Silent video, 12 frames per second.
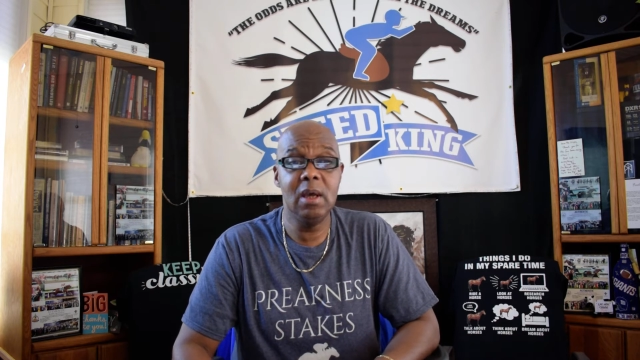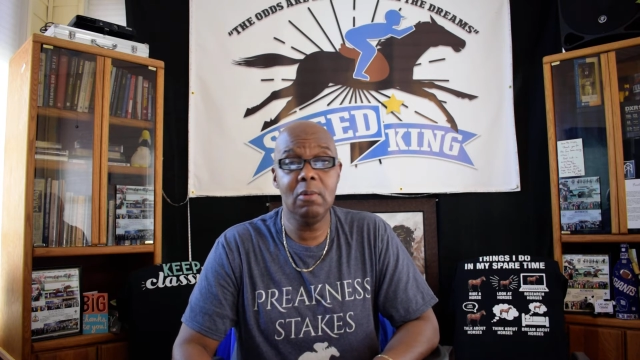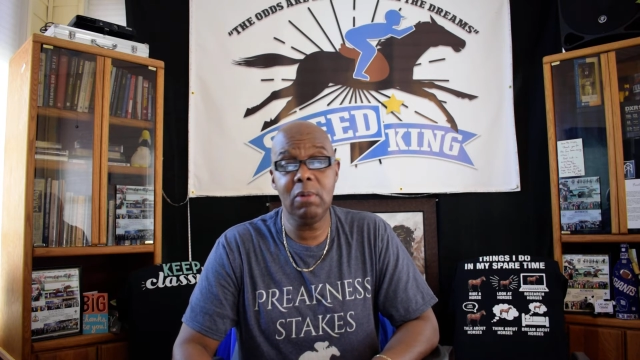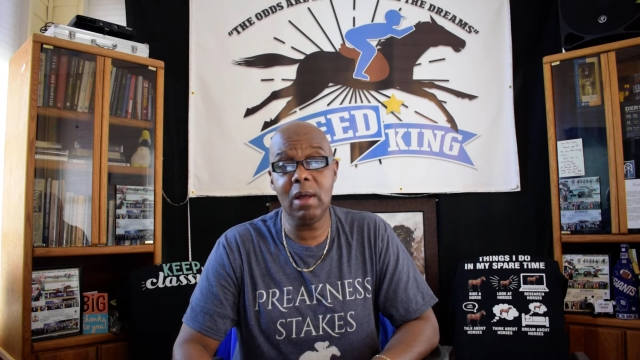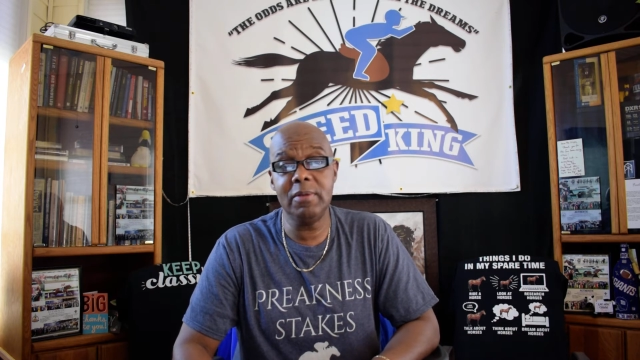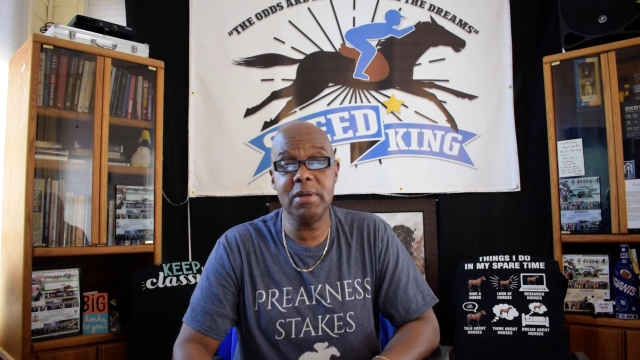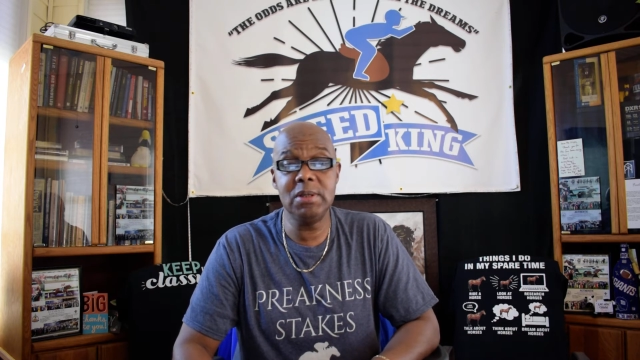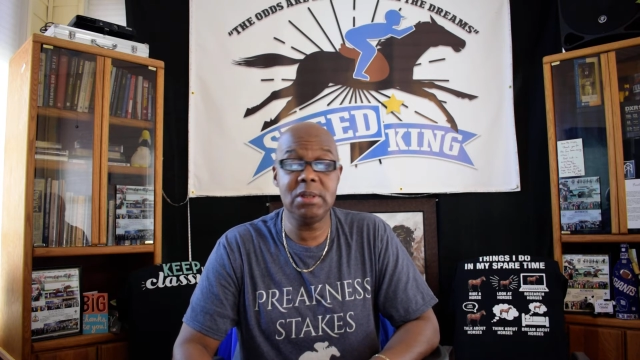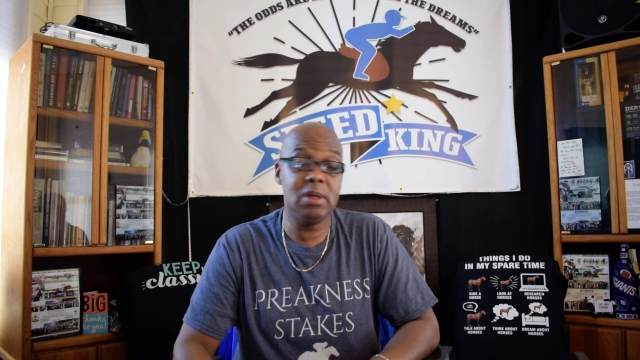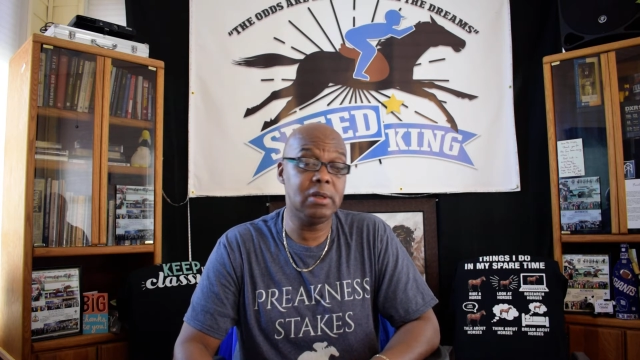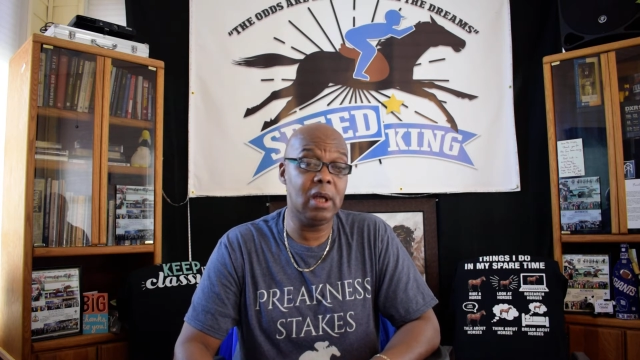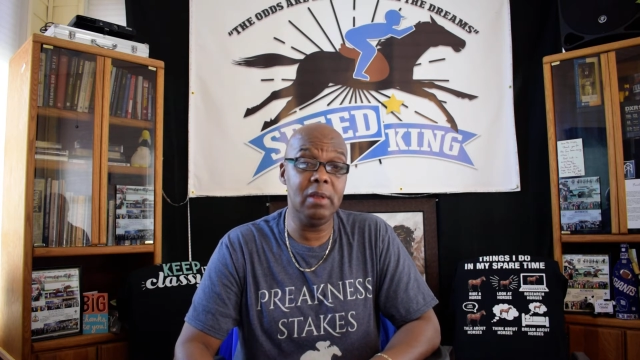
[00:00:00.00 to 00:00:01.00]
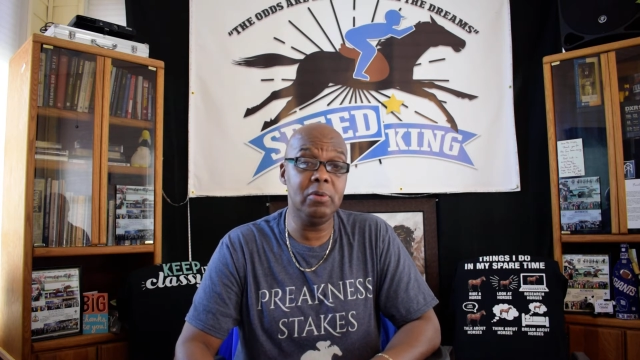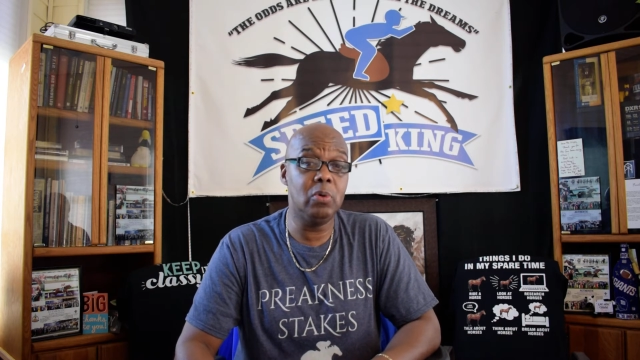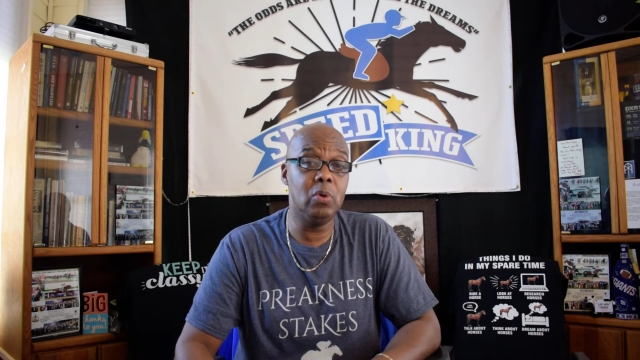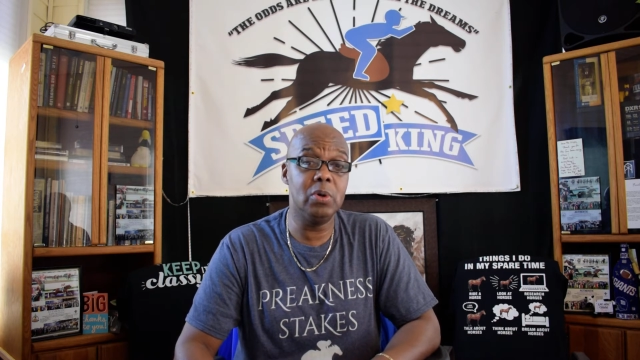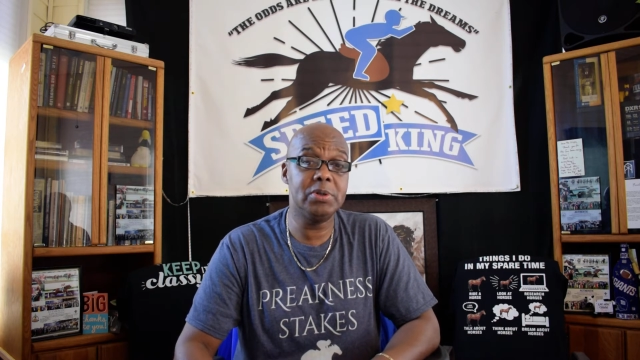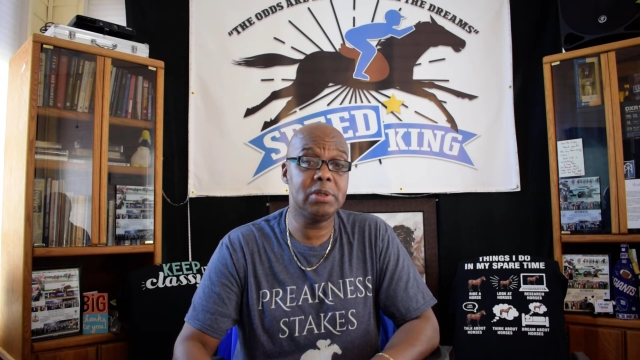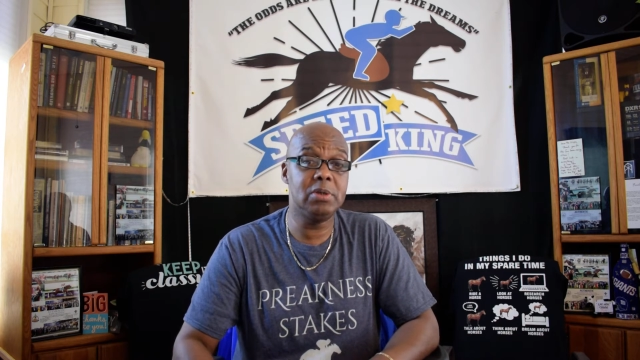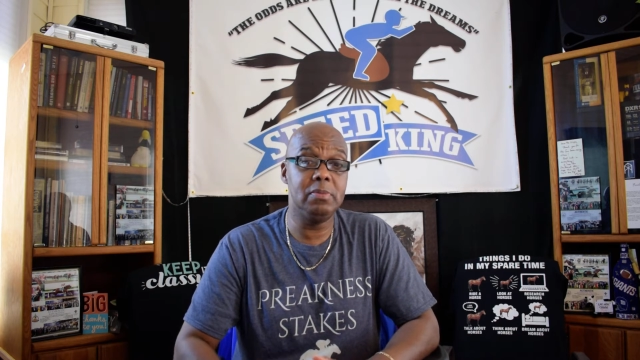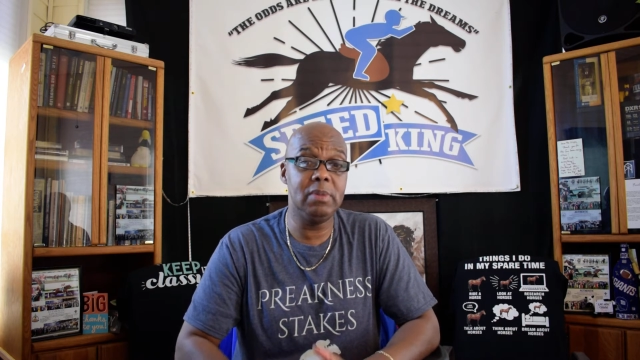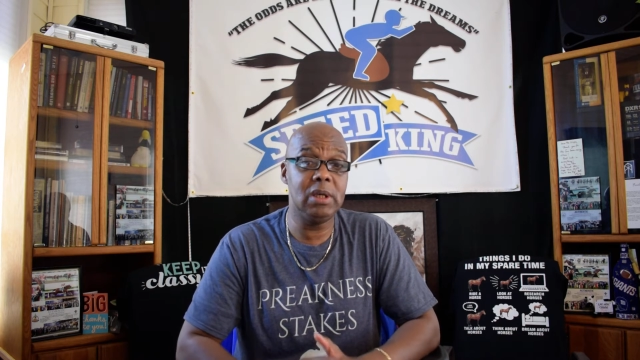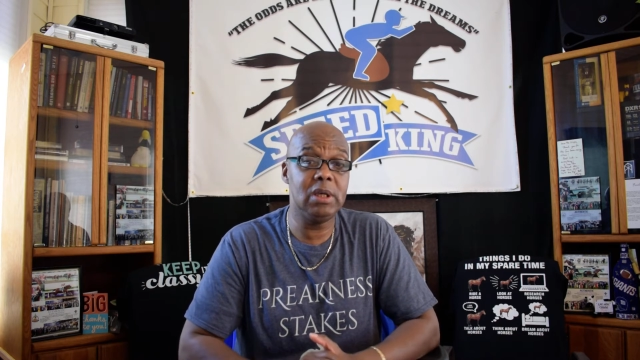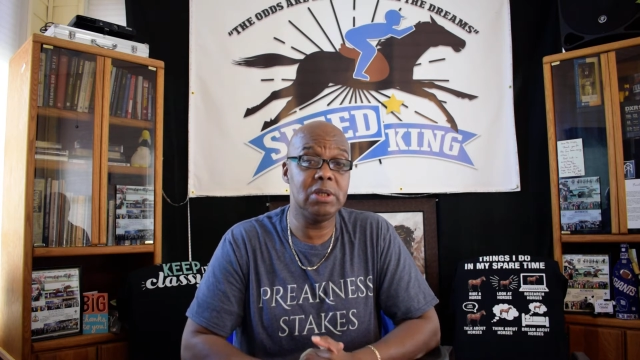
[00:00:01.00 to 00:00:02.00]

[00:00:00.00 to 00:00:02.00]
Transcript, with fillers: well, this is another horse to me.